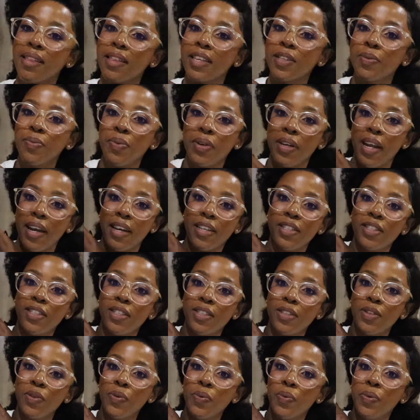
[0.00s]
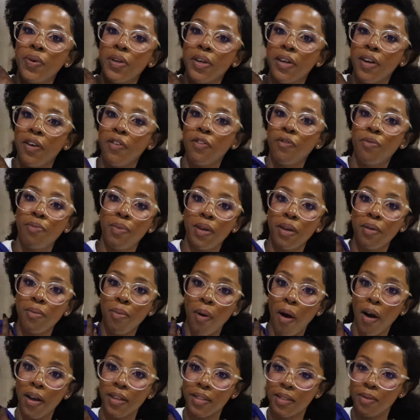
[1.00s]
This production wouldn't have been
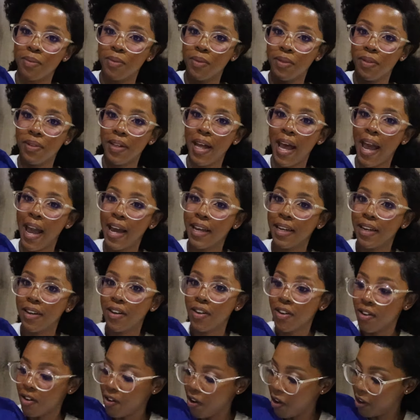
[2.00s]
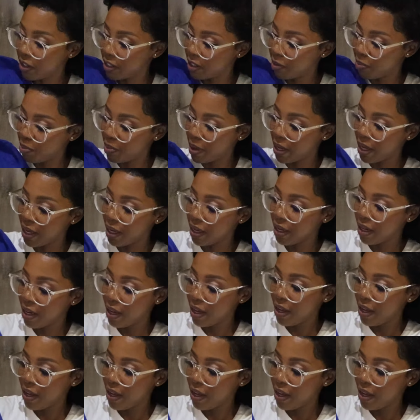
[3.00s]
possible had it not been